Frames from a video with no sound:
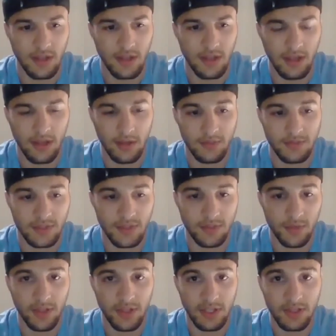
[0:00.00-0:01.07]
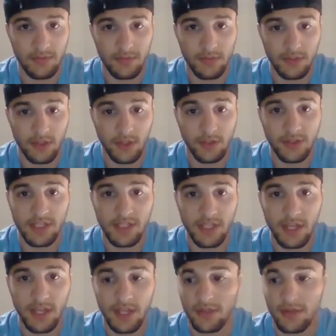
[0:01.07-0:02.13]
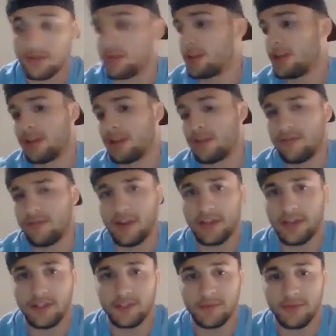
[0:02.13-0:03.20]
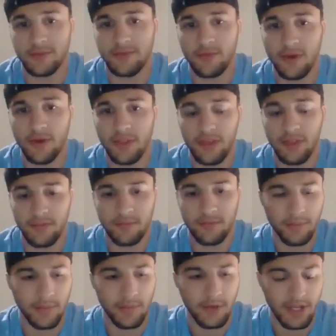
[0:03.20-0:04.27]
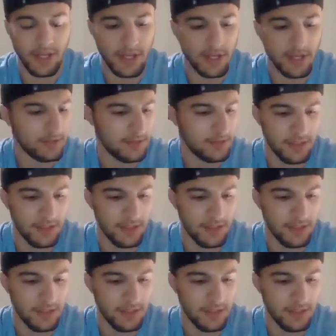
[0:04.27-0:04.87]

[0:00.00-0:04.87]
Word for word: Um, some really close uh, finalist before then, but uh,